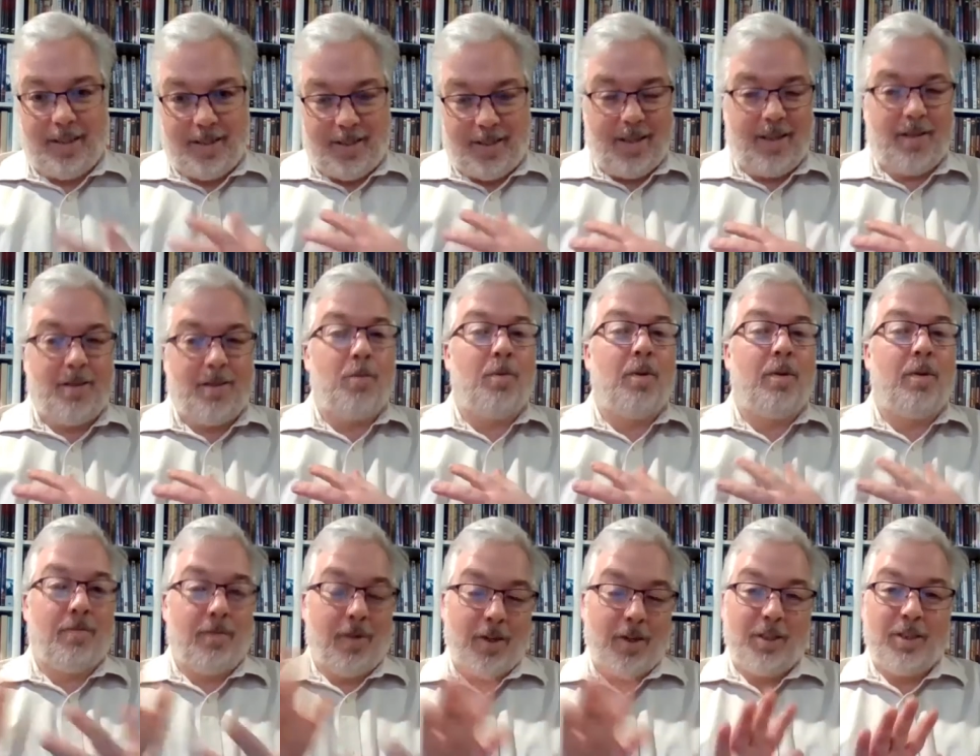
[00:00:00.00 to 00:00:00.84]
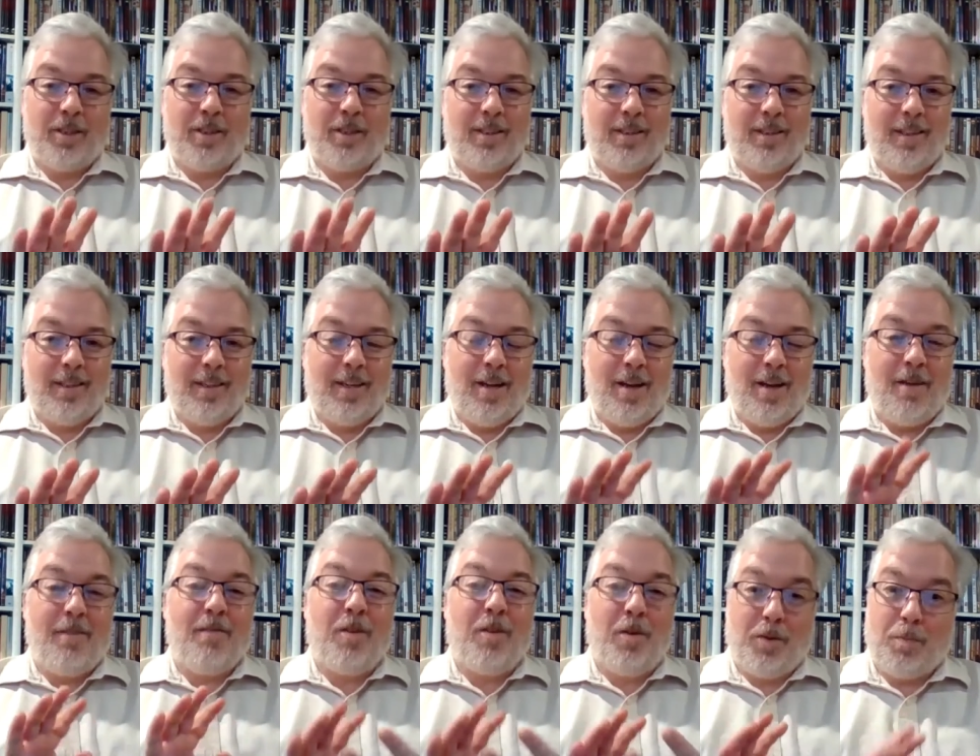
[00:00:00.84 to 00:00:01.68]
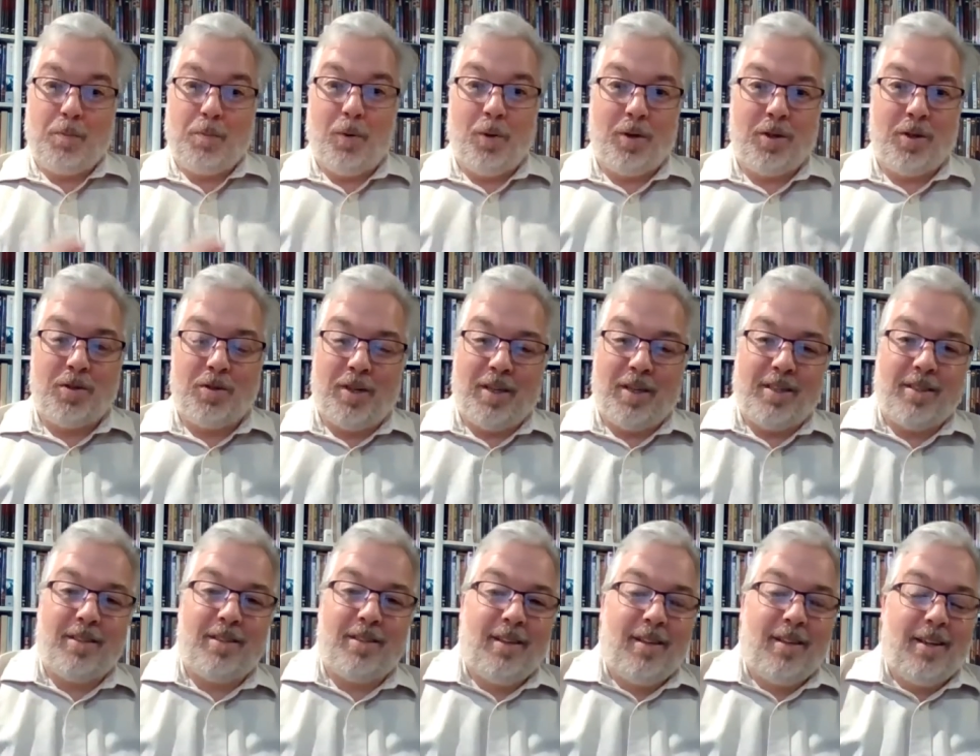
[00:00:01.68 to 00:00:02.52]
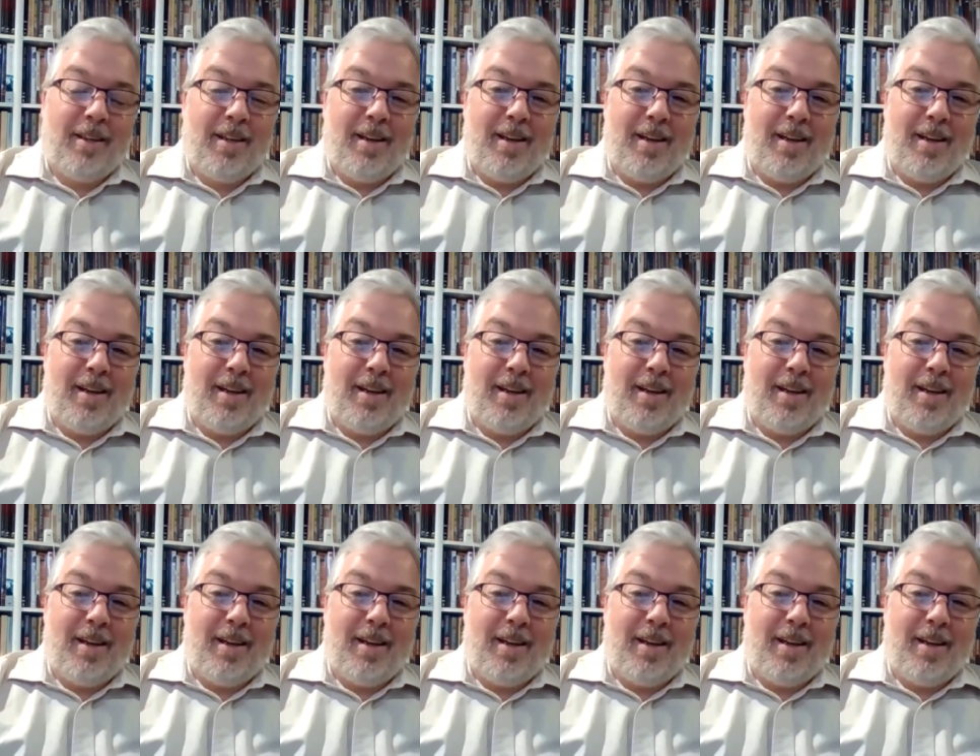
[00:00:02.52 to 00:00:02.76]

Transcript: It's the reverse of those portraits